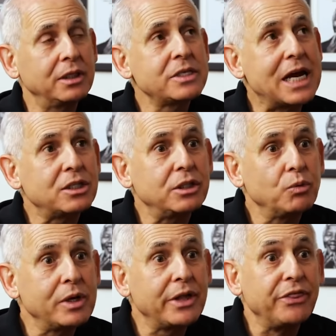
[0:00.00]
It's actually
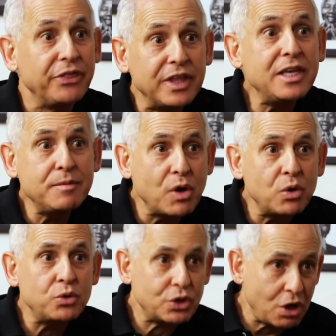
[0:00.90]
one of the
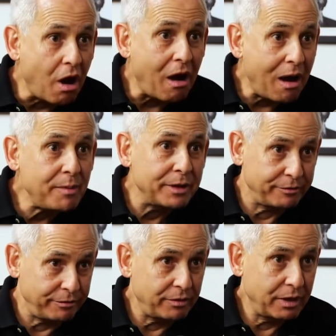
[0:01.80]
most
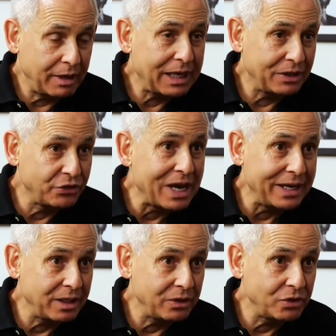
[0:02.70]
common
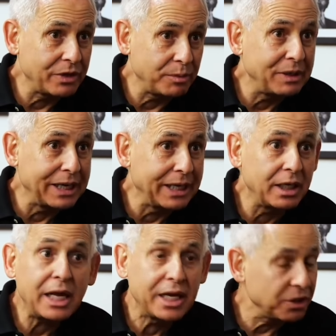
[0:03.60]
anxieties on the
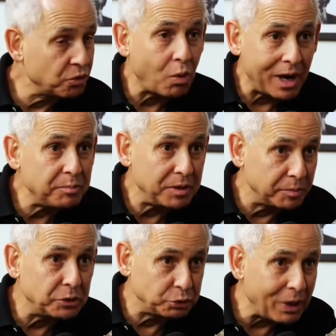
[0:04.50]
planet, and it's why
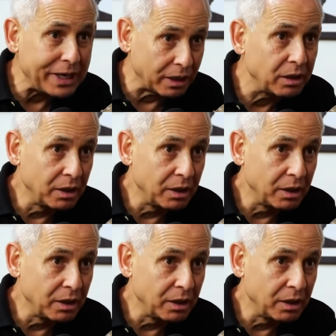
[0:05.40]
people drink.